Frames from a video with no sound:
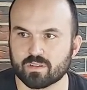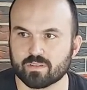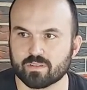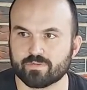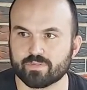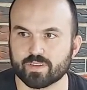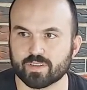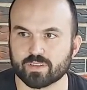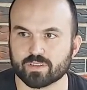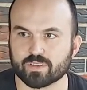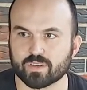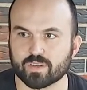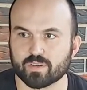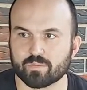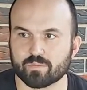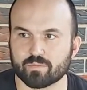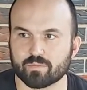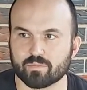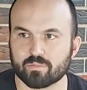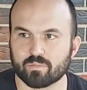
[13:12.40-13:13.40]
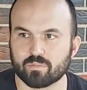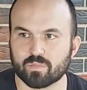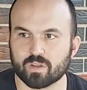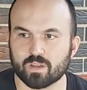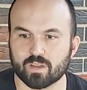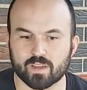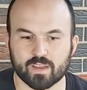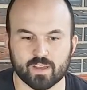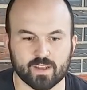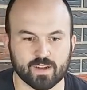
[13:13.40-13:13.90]
finish up,
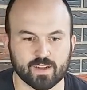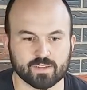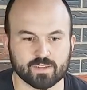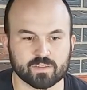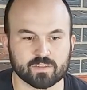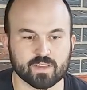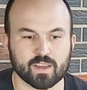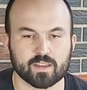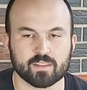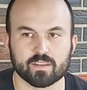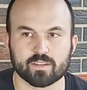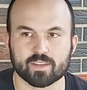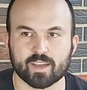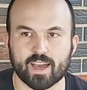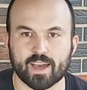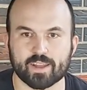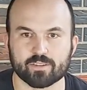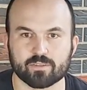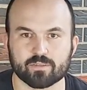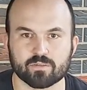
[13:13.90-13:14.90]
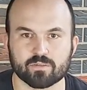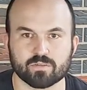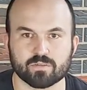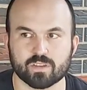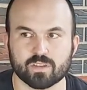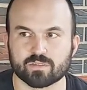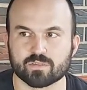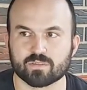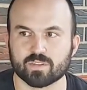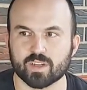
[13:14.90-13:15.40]
and I just got the title
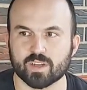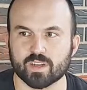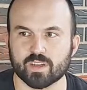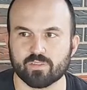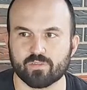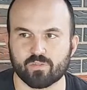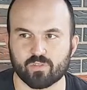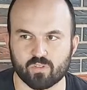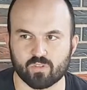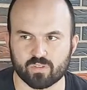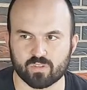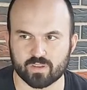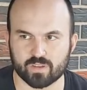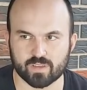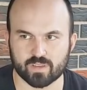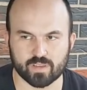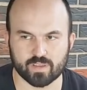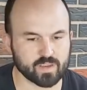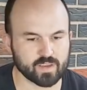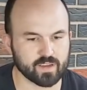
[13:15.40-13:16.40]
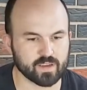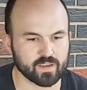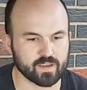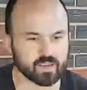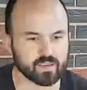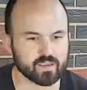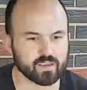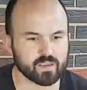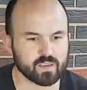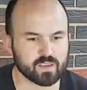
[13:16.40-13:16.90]
yesterday for the EK.